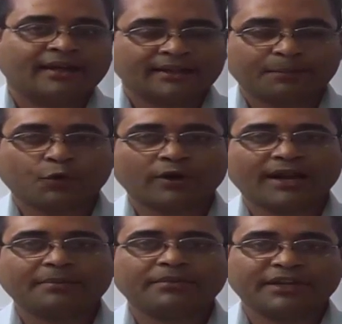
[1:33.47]
The
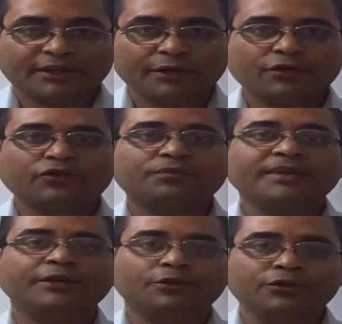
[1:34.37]
program introduced
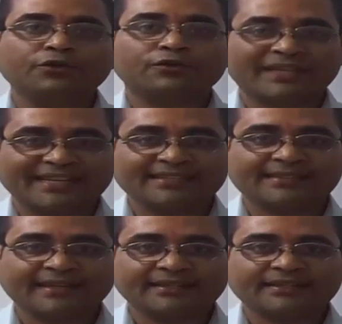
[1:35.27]
me to new skill
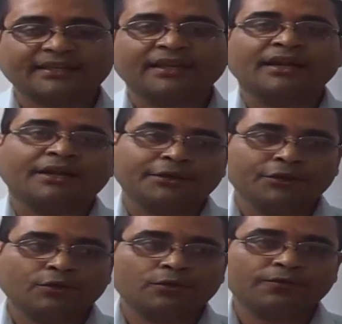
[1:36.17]
sets,
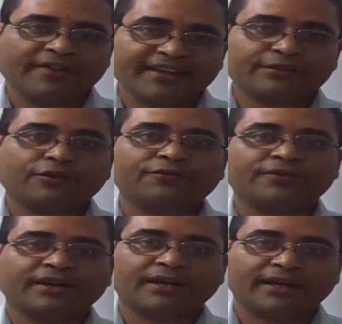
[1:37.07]
new ways of
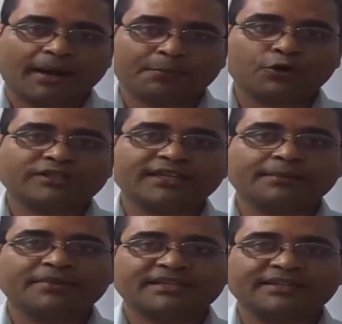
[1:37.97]
approaching a
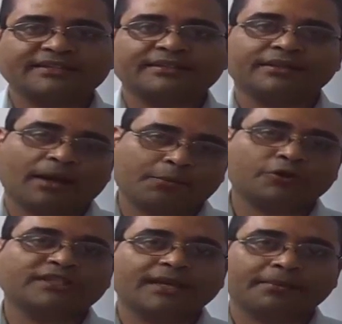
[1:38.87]
business,
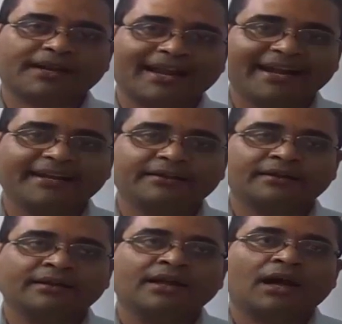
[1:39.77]
approaching a client,
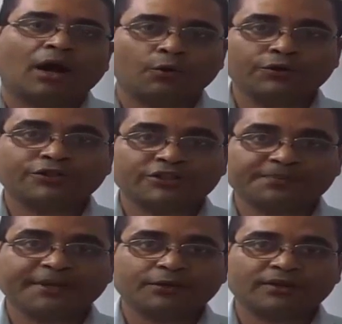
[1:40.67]
how you should
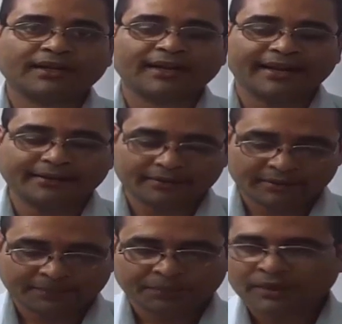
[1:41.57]
speak to the client,
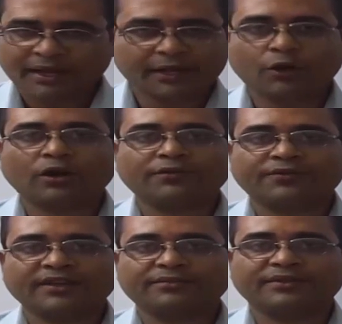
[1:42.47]
and a lot of
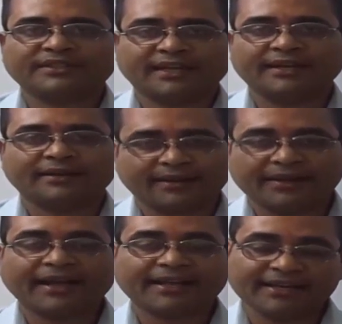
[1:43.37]
things which
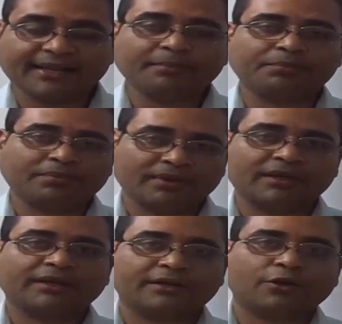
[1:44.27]
I can keep
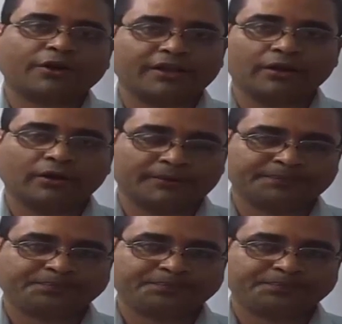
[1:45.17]
talking on.